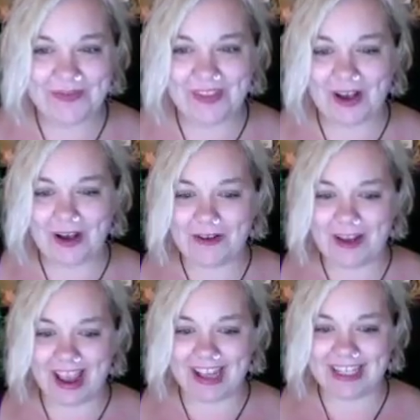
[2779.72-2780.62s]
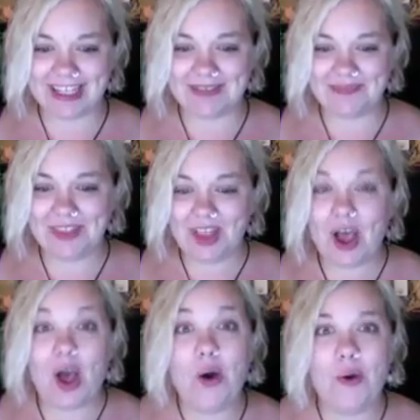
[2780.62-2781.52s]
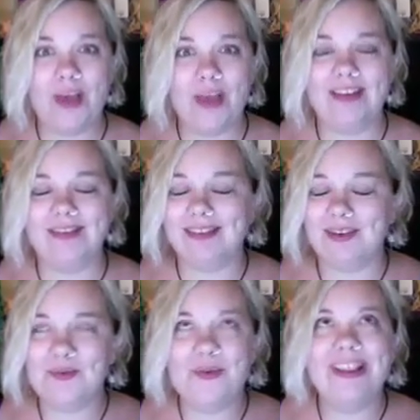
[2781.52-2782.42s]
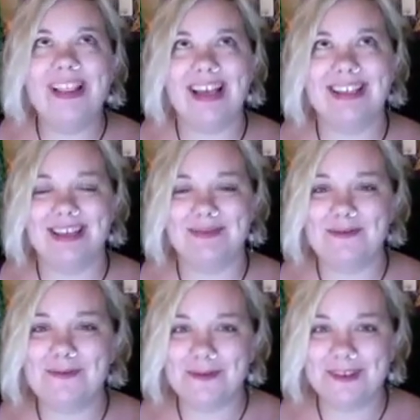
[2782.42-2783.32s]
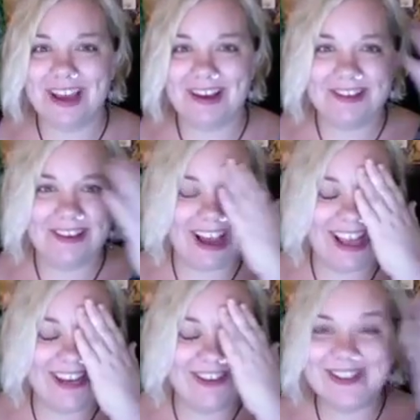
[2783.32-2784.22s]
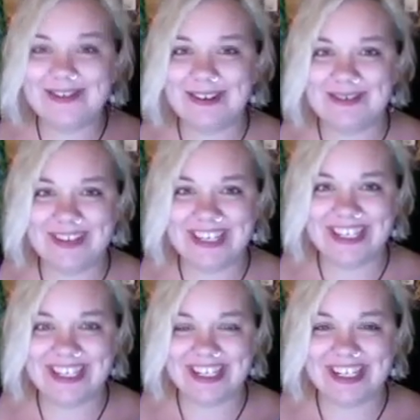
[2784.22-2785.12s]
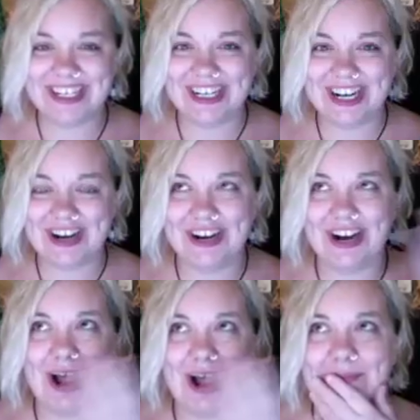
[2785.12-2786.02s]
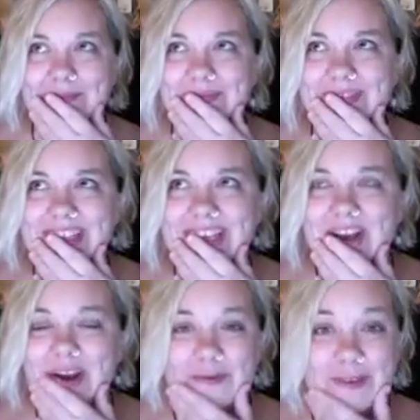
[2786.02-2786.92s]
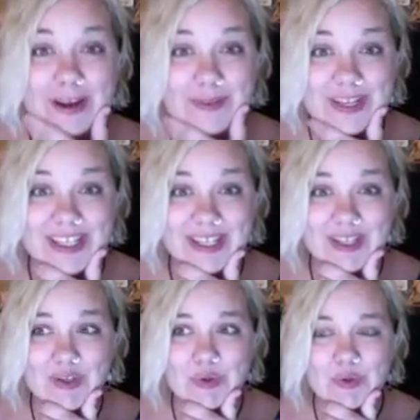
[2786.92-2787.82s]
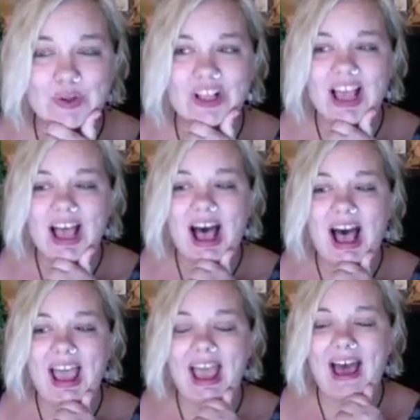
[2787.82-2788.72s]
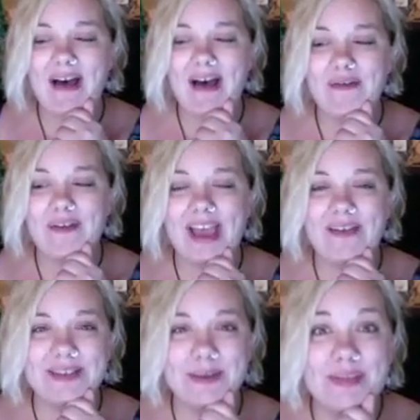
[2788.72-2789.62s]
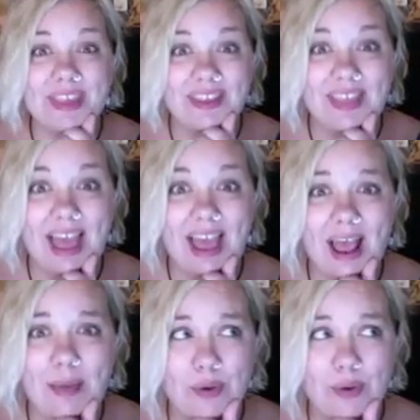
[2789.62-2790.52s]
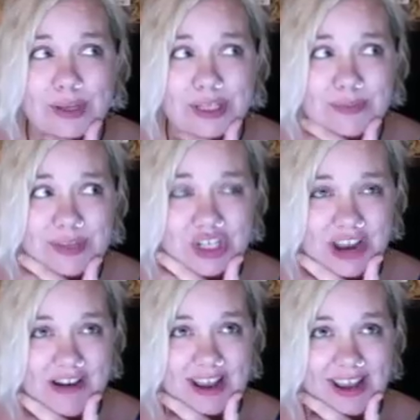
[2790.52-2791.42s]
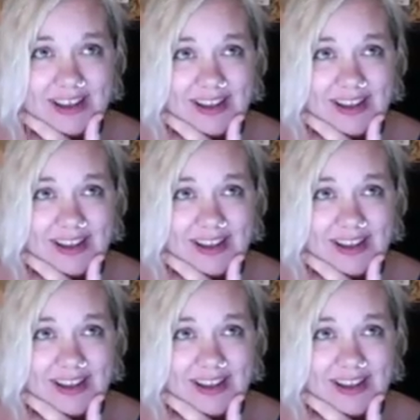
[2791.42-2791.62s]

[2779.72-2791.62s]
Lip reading: All right. Oh, and one last thing before we go. I know Sorrel mentioned her fairy priestess school. I have something that I'm going to be sharing